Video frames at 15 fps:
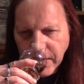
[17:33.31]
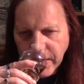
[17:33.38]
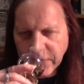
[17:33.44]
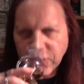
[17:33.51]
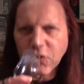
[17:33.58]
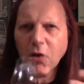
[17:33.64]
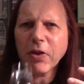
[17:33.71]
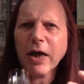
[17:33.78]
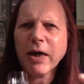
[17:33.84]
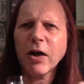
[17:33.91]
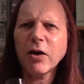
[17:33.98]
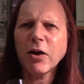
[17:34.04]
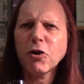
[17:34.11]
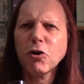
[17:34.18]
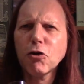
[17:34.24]
It's got that
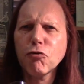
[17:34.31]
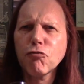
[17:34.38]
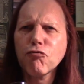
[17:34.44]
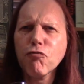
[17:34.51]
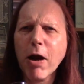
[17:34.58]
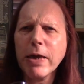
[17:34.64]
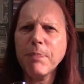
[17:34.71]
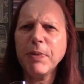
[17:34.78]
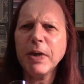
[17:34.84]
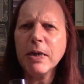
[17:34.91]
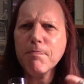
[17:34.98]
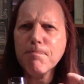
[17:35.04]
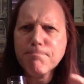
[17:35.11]
kind of grapey,